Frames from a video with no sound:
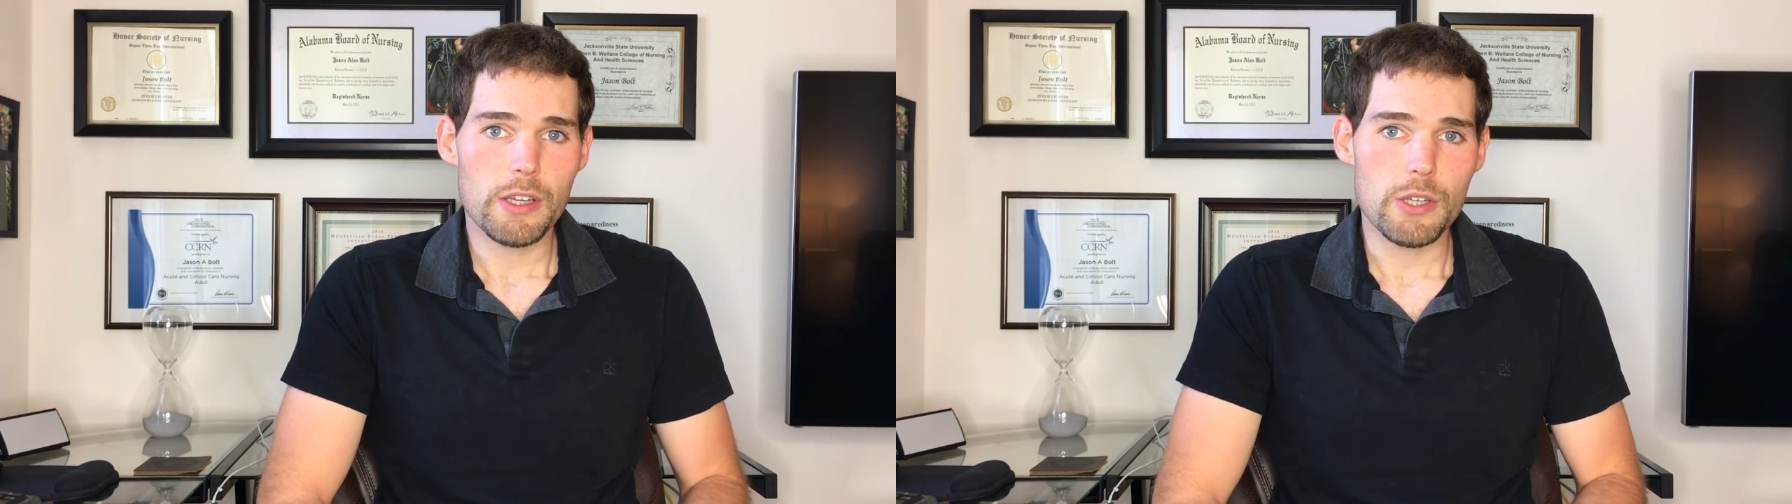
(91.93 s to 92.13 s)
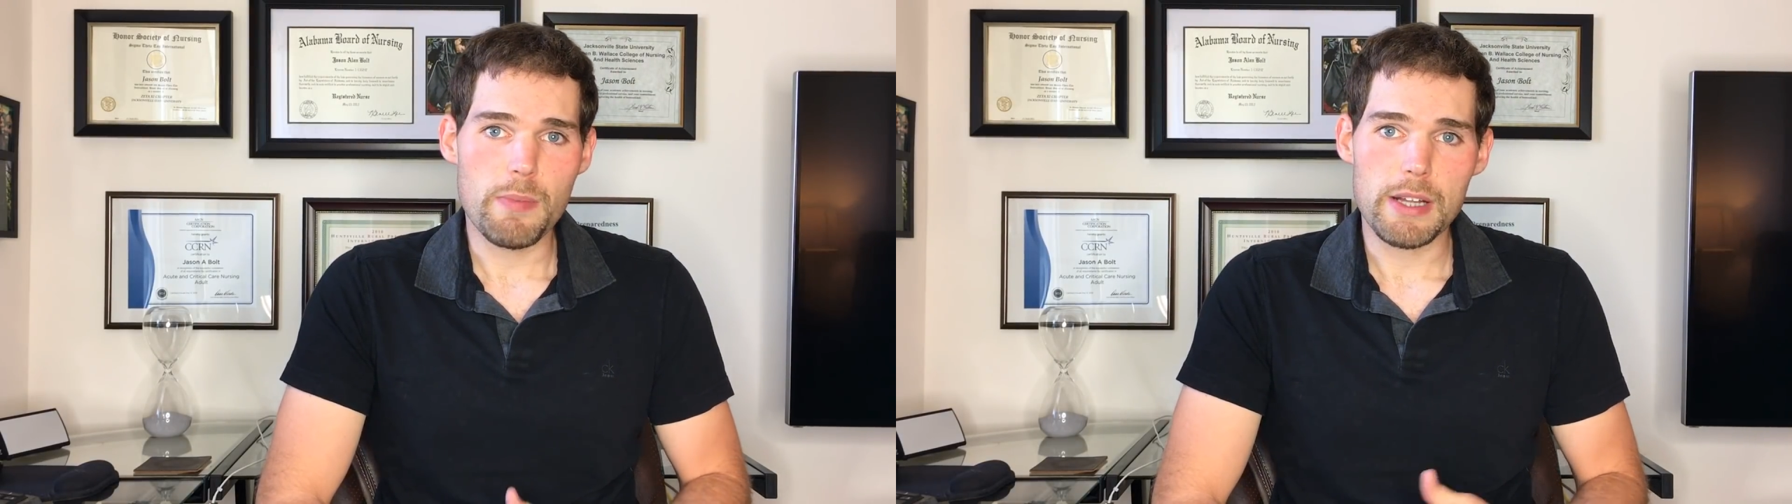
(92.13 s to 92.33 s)

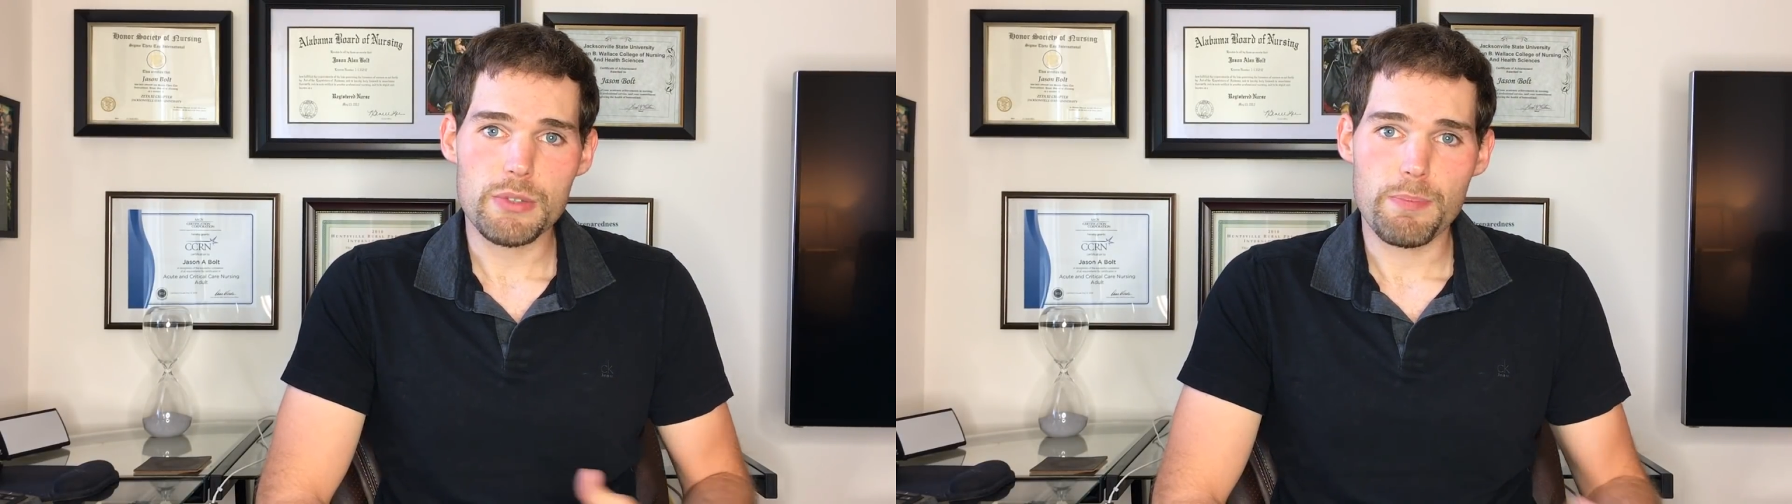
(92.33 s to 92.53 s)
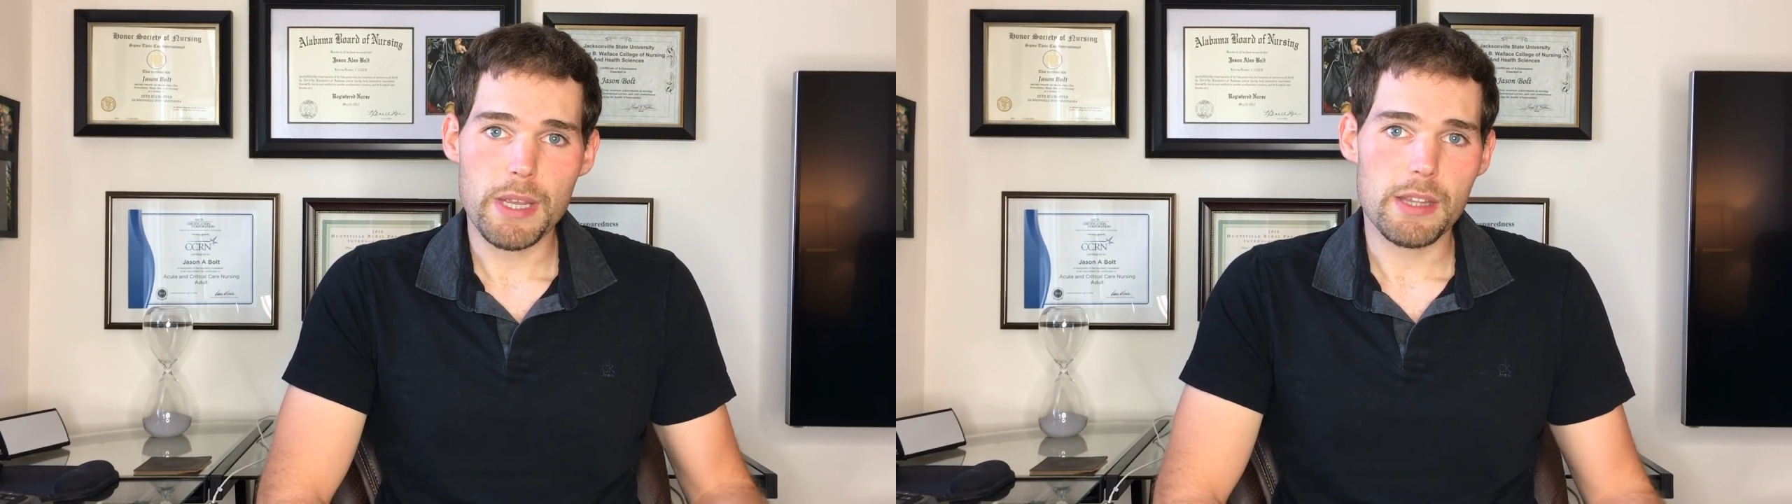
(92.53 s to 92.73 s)
you
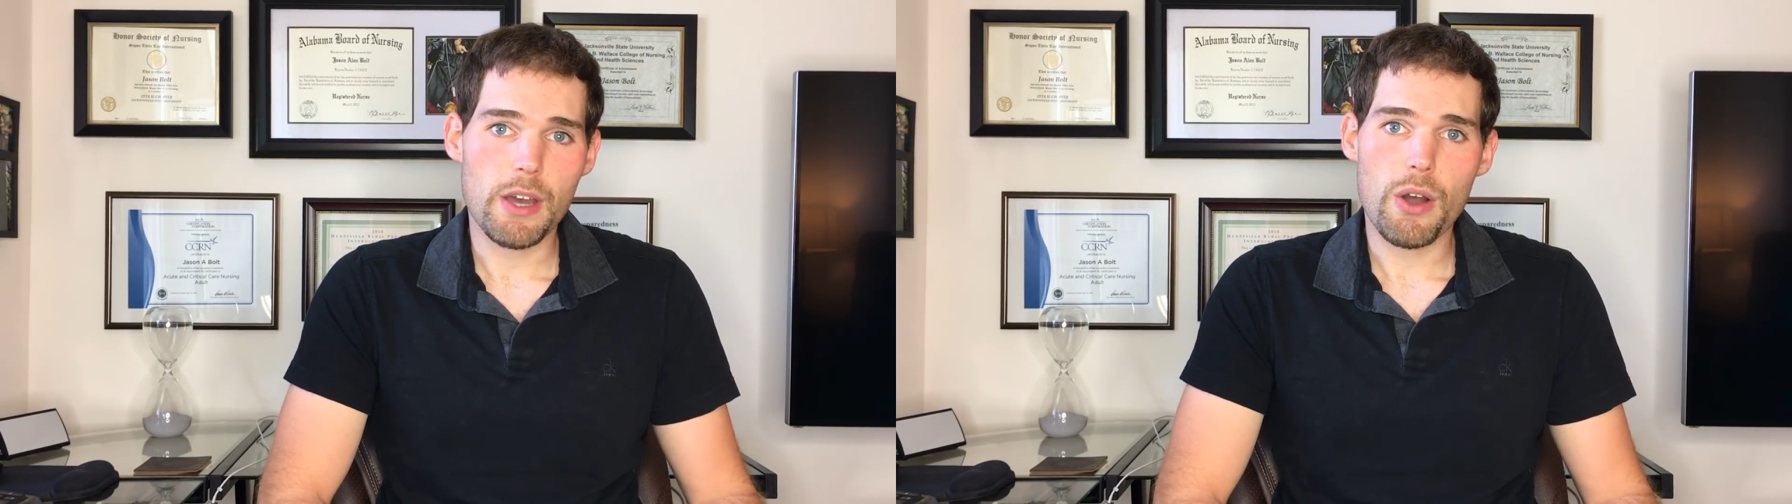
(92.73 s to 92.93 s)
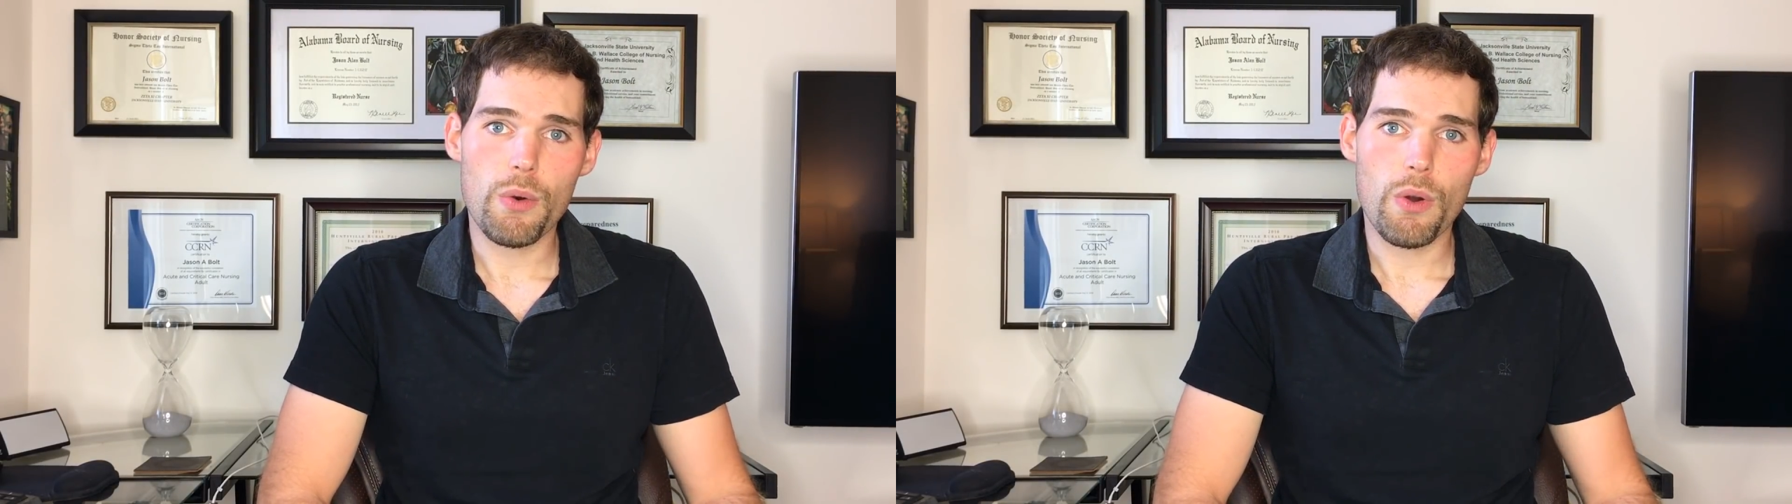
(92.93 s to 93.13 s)
might be in
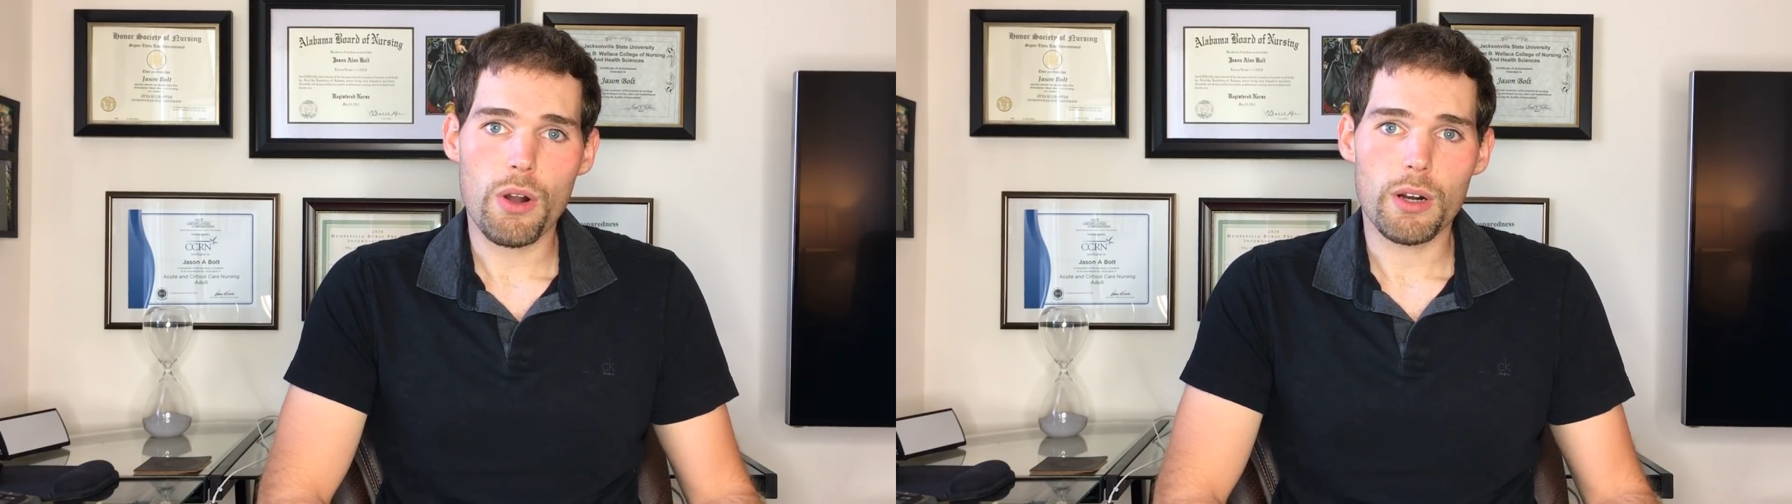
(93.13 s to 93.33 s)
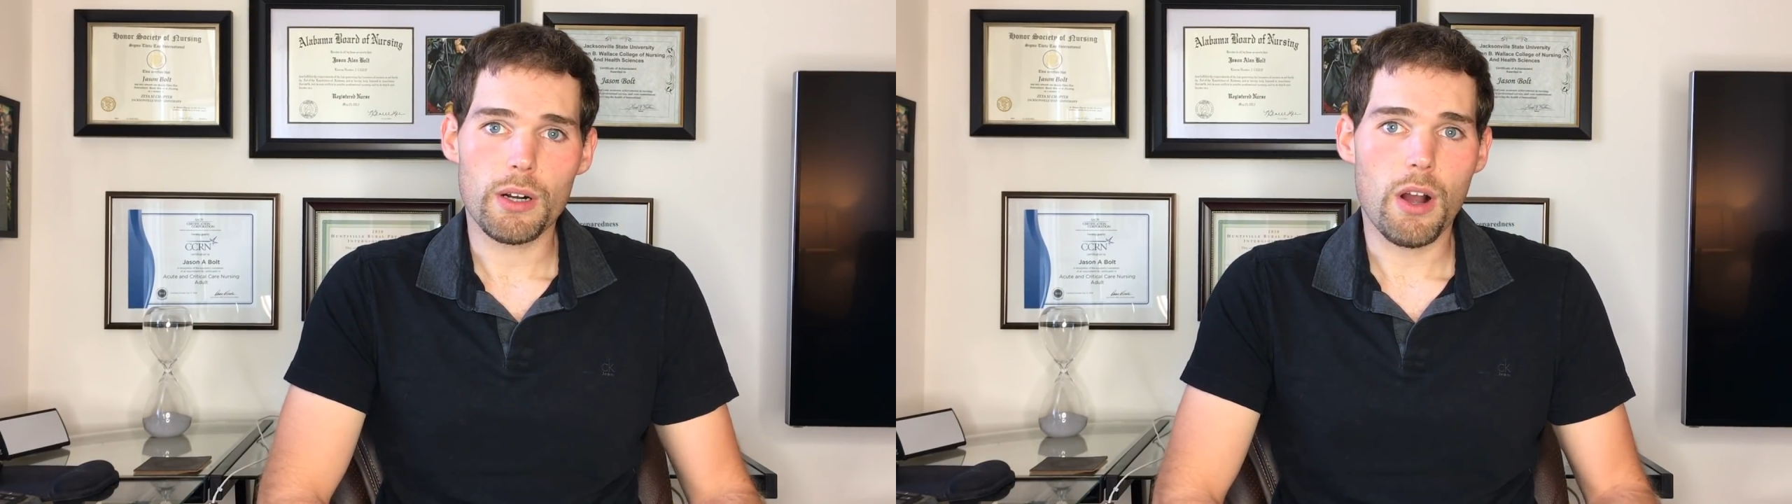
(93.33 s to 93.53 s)
the
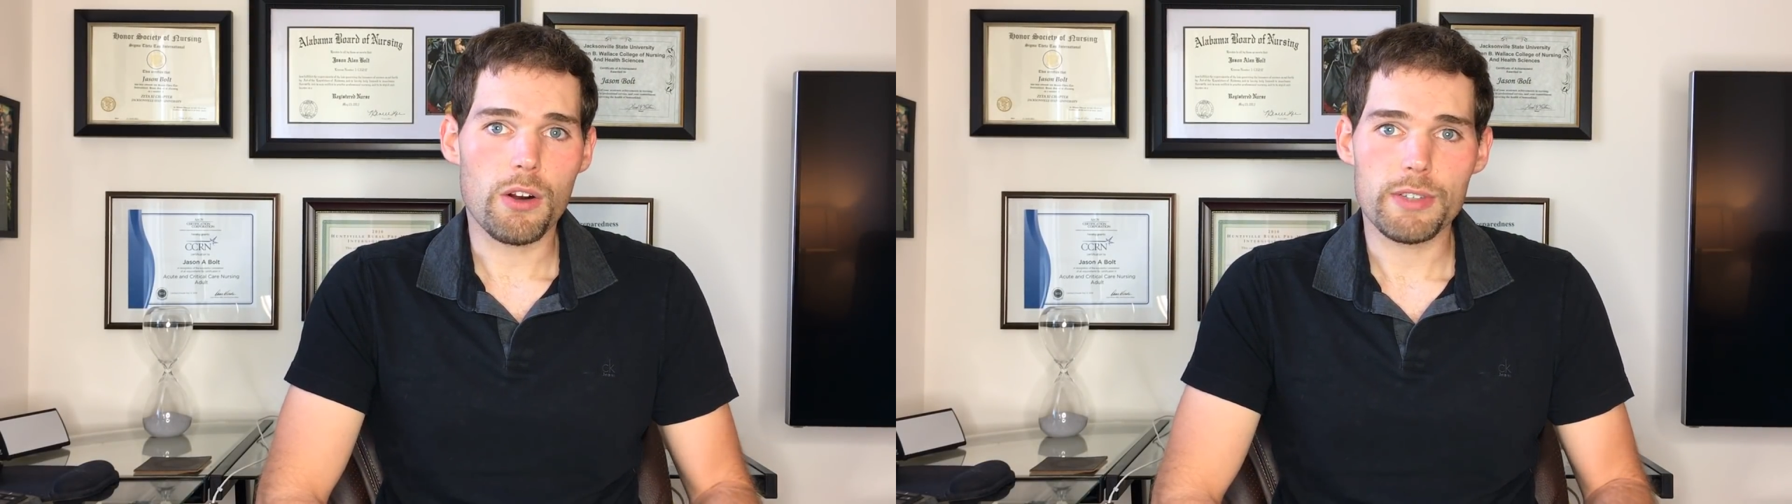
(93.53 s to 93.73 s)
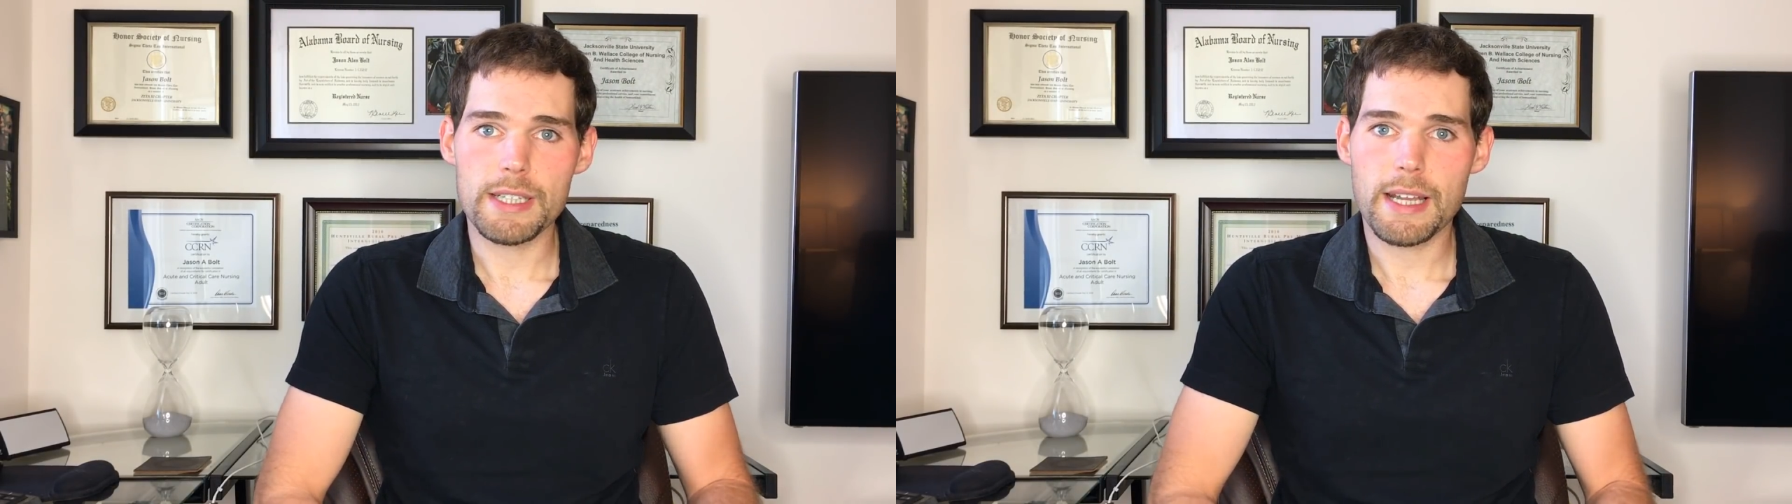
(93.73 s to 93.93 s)
OR
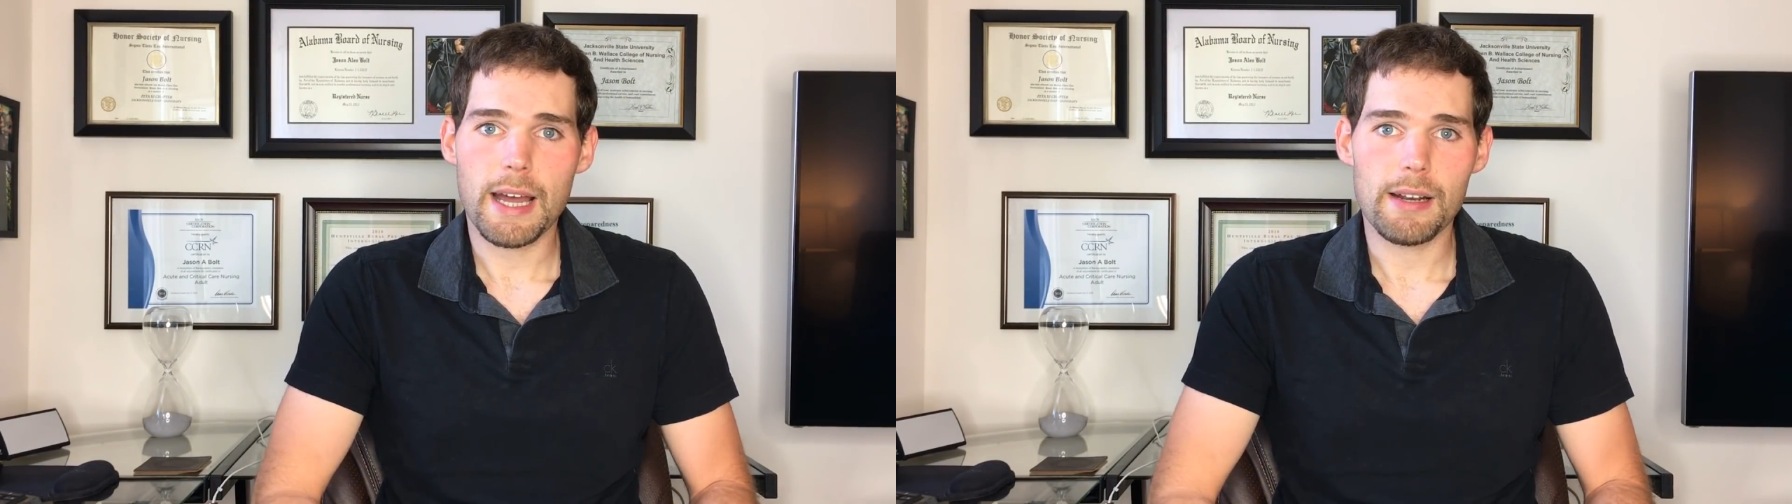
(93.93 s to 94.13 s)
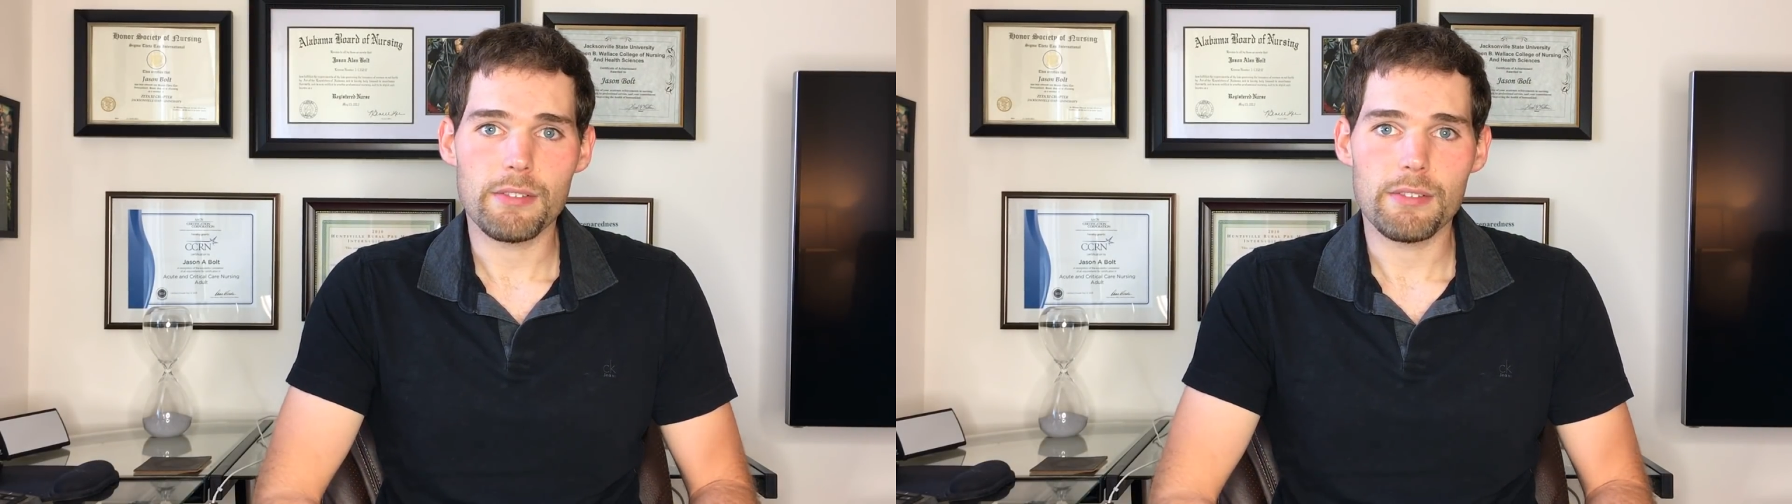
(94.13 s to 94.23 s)
already kind